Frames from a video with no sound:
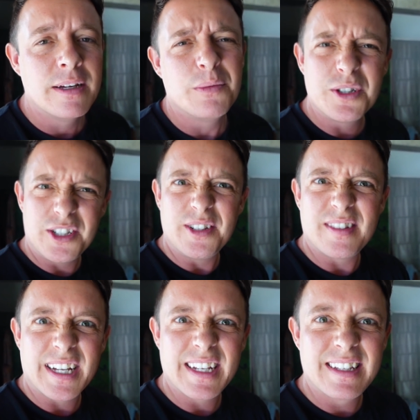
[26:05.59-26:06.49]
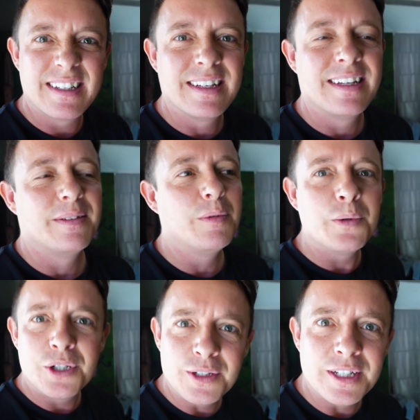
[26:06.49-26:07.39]
What do you think? What
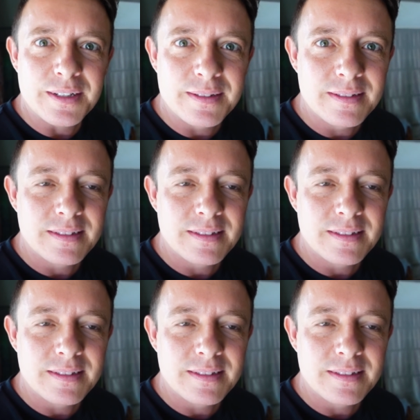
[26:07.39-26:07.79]
would you do?